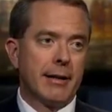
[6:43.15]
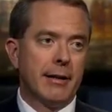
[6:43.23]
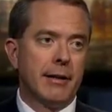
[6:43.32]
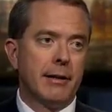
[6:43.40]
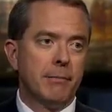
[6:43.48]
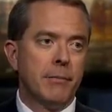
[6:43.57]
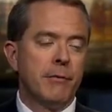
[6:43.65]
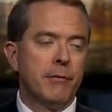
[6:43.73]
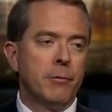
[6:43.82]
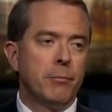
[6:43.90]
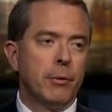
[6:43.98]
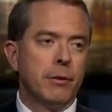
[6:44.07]
Uh, if
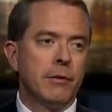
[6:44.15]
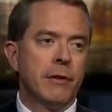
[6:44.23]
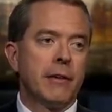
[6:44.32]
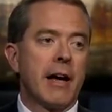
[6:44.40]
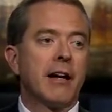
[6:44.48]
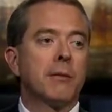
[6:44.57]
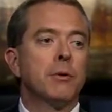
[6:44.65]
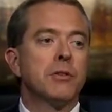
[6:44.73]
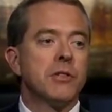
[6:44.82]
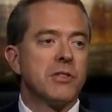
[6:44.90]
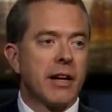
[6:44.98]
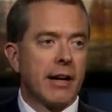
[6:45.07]
you put, if Canada puts
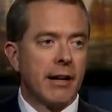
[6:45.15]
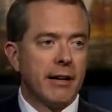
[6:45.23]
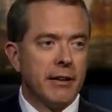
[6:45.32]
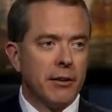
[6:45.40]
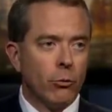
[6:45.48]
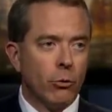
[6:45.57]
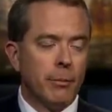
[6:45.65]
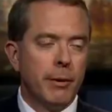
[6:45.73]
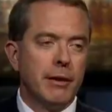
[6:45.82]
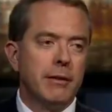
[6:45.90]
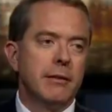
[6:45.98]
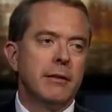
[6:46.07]
a satellite into
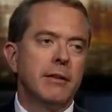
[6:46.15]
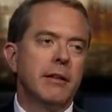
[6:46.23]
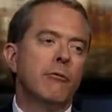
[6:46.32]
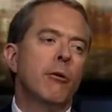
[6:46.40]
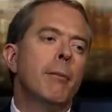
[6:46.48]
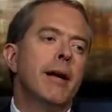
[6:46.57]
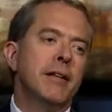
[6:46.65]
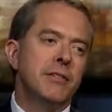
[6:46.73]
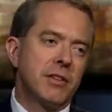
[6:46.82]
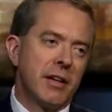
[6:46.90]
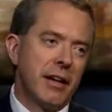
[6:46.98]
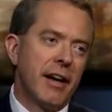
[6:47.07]
orbit, it
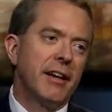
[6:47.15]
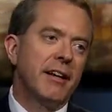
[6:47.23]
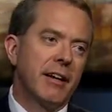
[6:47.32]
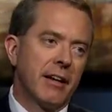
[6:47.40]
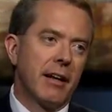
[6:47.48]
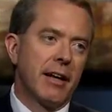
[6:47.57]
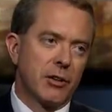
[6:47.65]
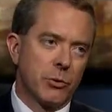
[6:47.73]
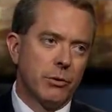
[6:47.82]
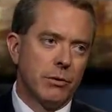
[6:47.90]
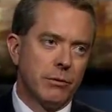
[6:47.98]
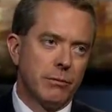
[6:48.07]
remains Canadian
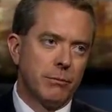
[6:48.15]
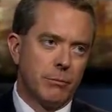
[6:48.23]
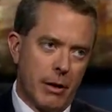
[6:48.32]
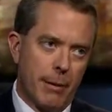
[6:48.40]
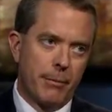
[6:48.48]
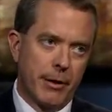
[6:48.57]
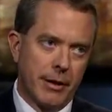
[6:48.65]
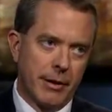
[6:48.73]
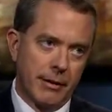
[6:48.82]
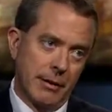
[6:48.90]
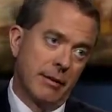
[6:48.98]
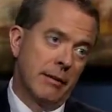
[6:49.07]
intellectual property
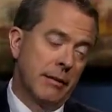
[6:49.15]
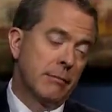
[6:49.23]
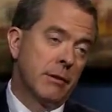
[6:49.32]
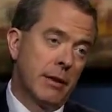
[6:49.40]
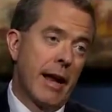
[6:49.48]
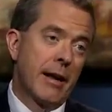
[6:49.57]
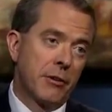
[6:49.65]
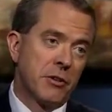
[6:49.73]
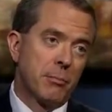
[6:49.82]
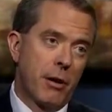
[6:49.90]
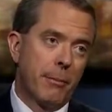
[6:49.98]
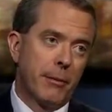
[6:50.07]
and Canada's
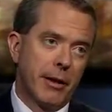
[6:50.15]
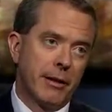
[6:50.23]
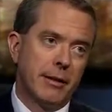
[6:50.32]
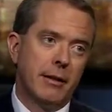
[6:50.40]
property.